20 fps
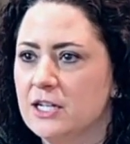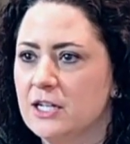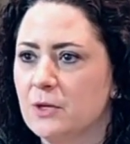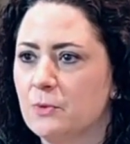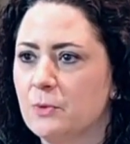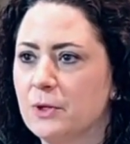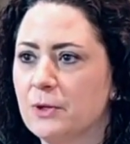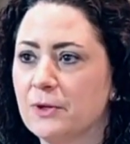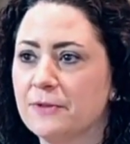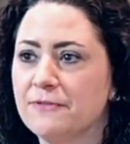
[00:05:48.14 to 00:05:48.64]

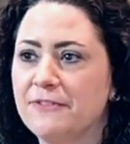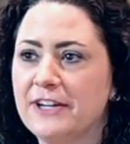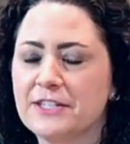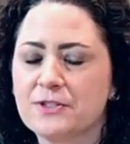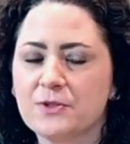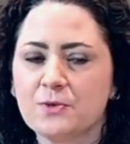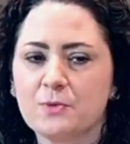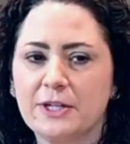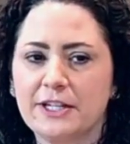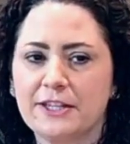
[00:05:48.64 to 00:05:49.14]
We were
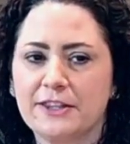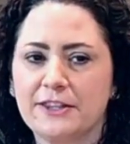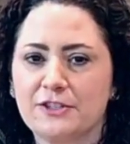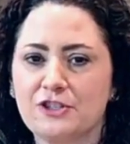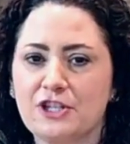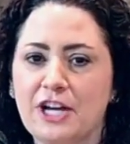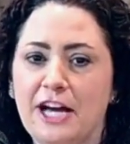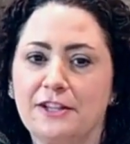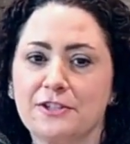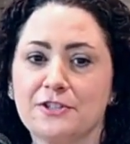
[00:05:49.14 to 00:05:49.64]
faced with the
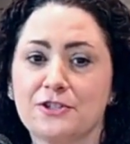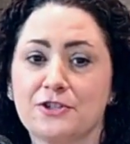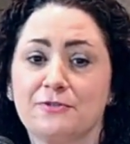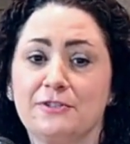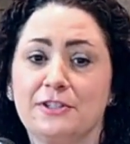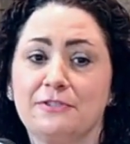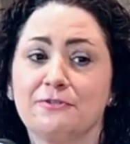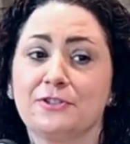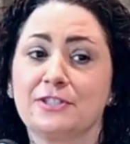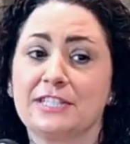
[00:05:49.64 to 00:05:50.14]
challenge of
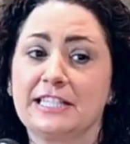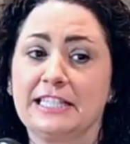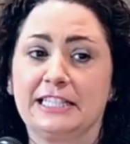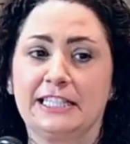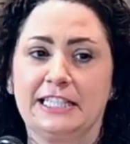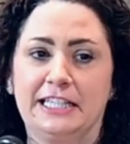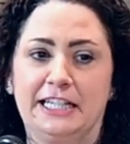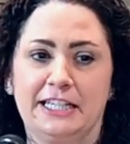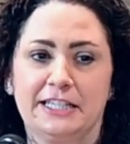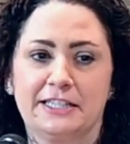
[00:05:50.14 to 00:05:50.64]

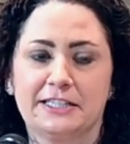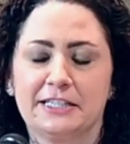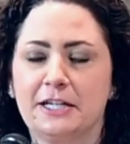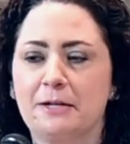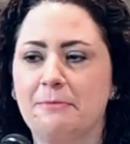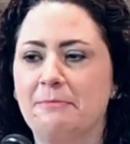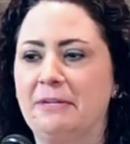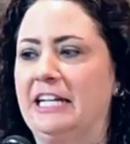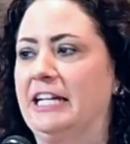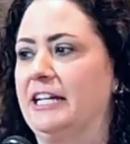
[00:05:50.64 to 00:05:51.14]
infertility
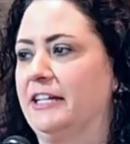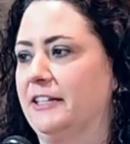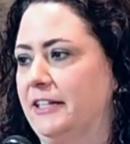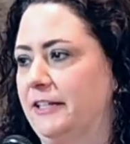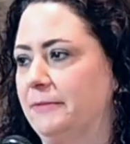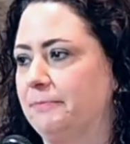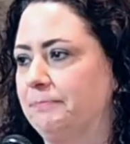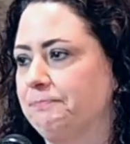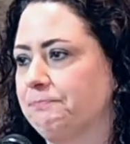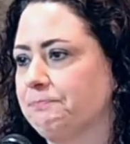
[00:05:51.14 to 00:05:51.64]

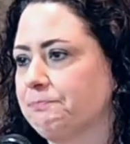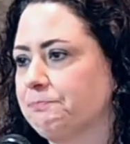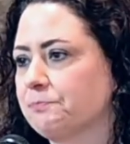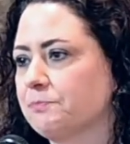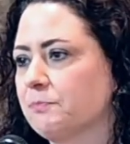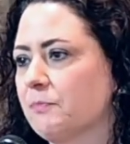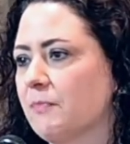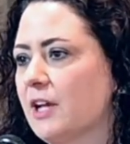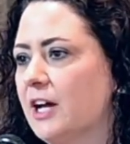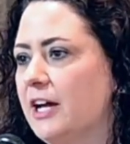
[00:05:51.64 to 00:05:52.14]
immediately,
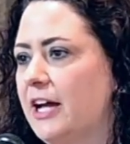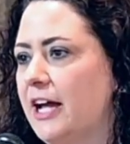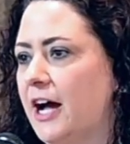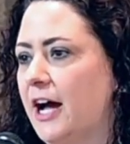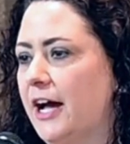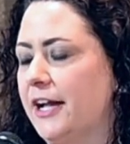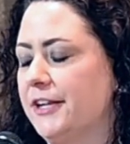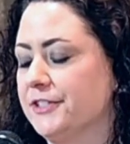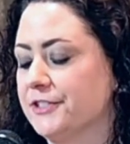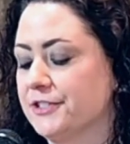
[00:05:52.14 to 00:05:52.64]

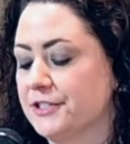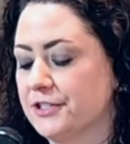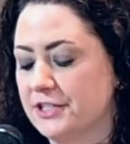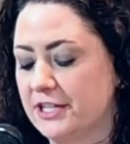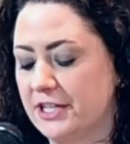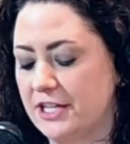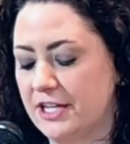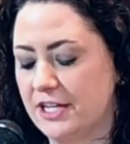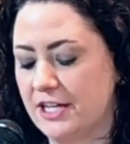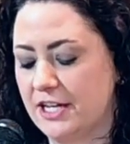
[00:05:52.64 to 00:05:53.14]
and
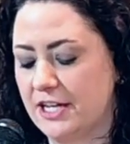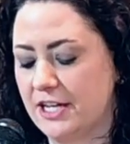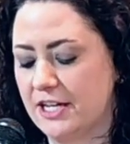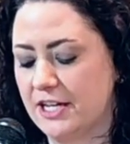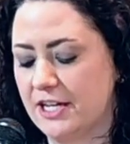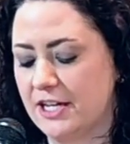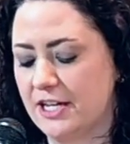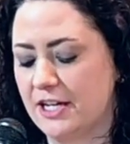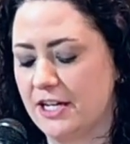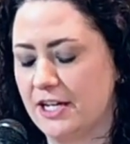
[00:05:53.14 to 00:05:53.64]

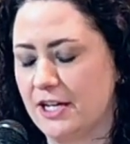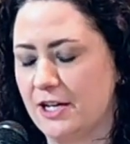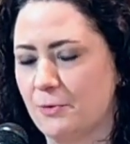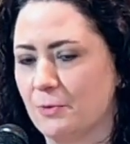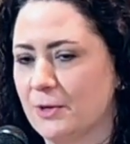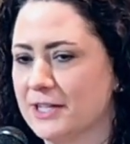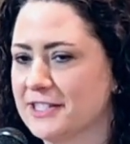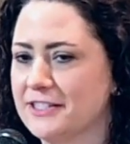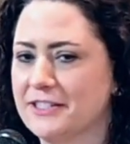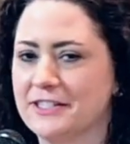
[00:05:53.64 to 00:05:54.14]
it
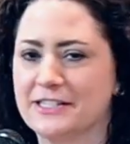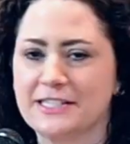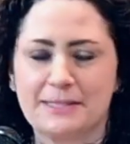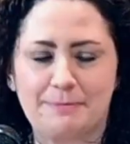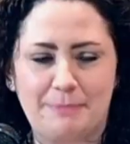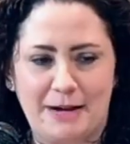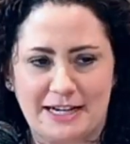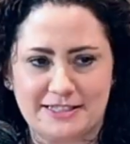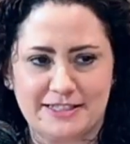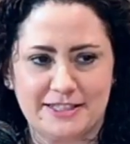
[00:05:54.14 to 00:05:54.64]
wasn't
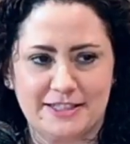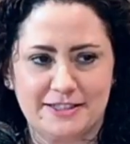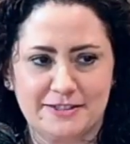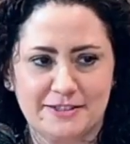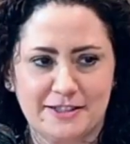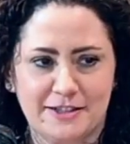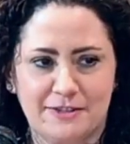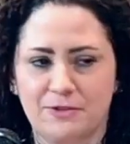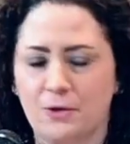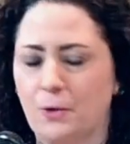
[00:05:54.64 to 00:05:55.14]

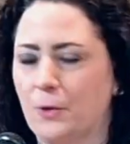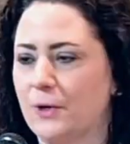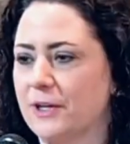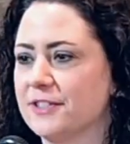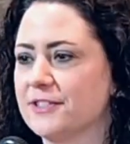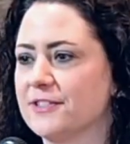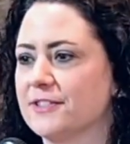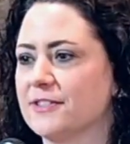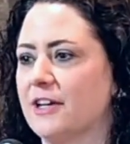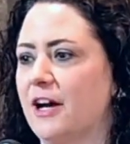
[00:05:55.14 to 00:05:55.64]
expected, of
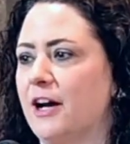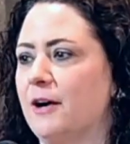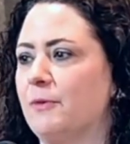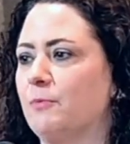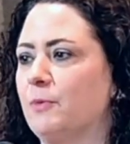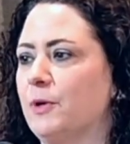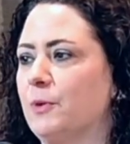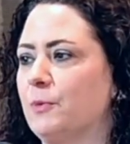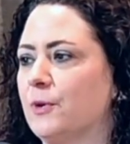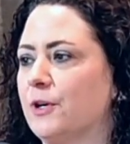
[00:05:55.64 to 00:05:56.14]
course.
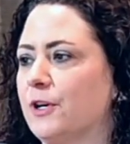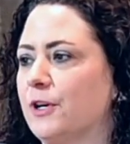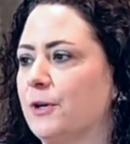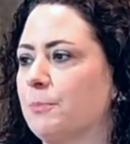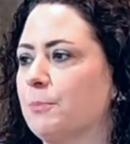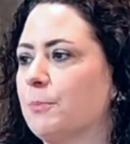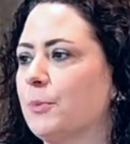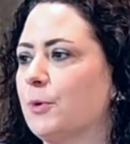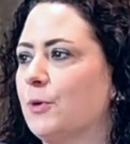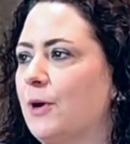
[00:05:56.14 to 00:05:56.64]
We were
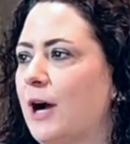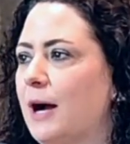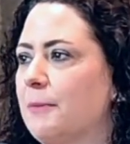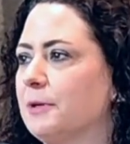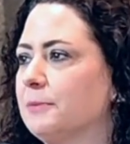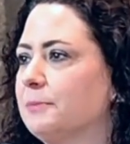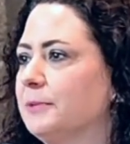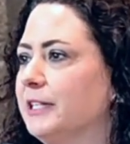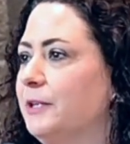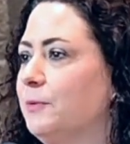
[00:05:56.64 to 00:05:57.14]

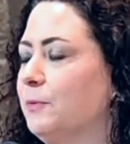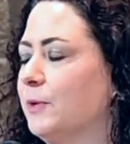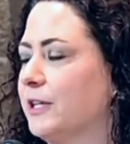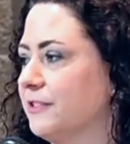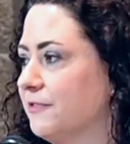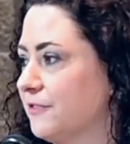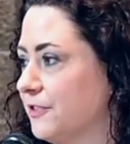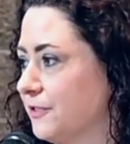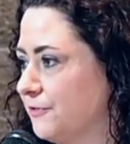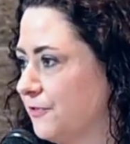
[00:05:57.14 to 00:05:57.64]
probably one
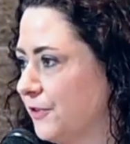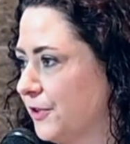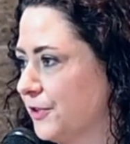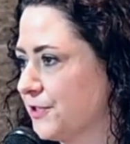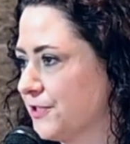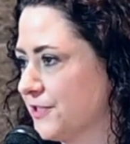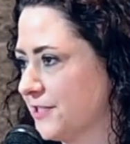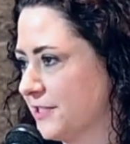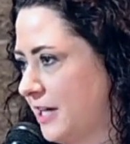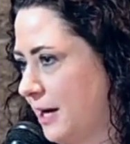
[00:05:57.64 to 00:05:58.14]
of the
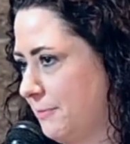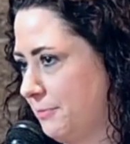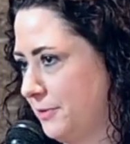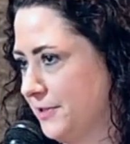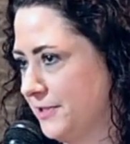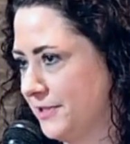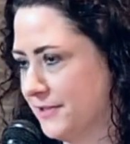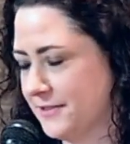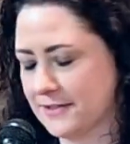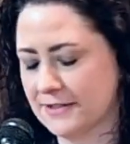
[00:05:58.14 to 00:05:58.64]
first
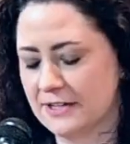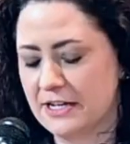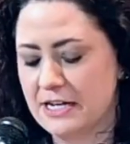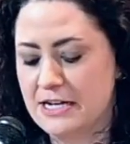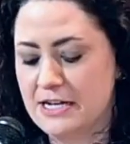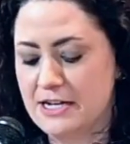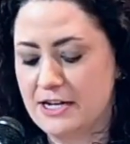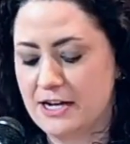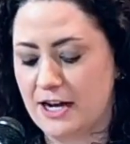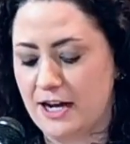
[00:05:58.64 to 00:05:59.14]
couples
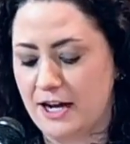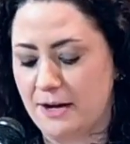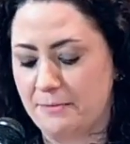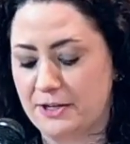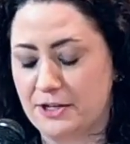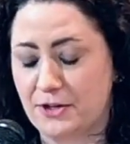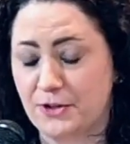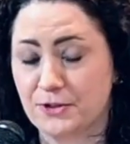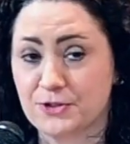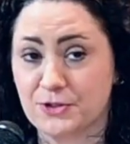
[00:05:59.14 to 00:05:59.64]

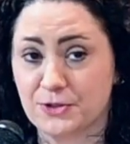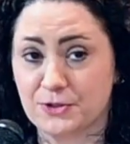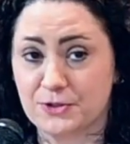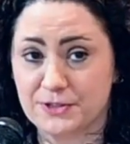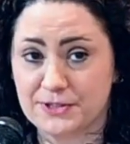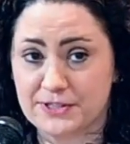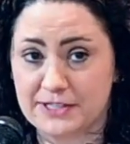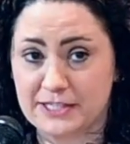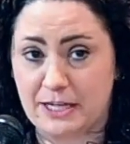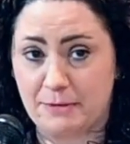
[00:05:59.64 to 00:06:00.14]
in our
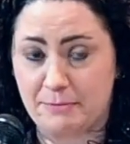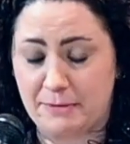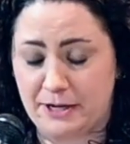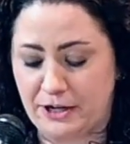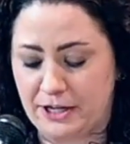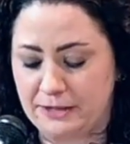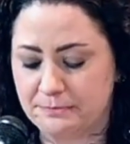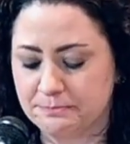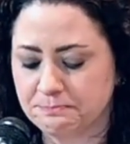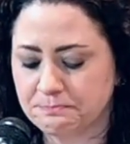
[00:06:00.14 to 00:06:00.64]
circles to get
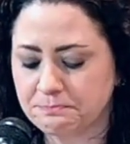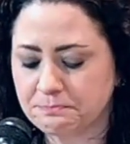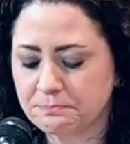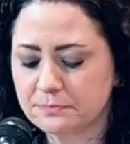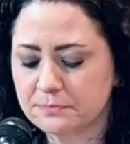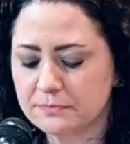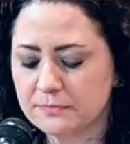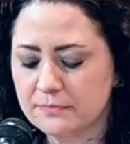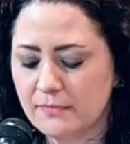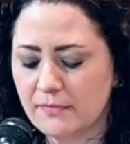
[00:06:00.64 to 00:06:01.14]
married,
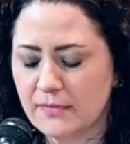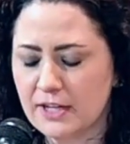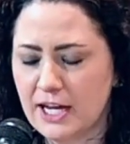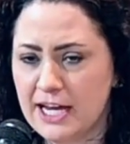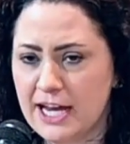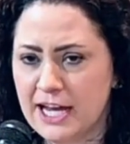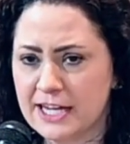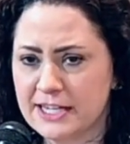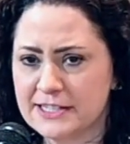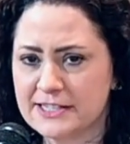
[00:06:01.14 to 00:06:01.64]

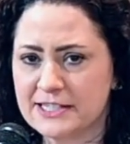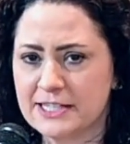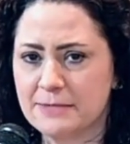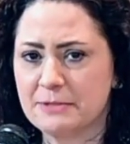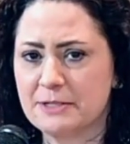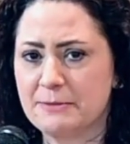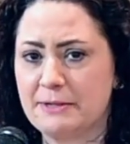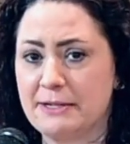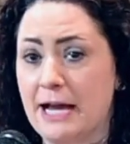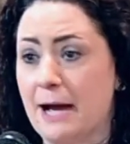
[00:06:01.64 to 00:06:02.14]
and it
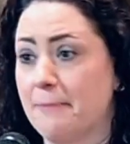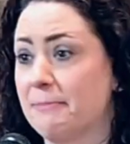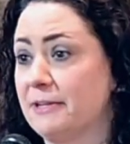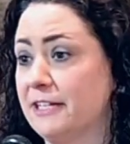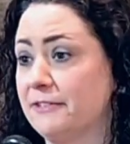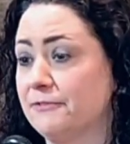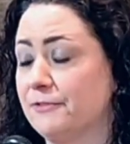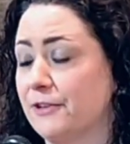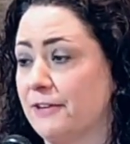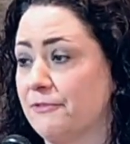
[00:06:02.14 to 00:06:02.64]
seemed to be
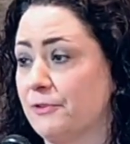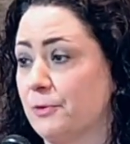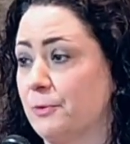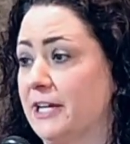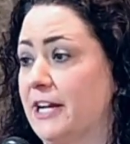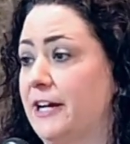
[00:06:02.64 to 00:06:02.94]
happening for everyone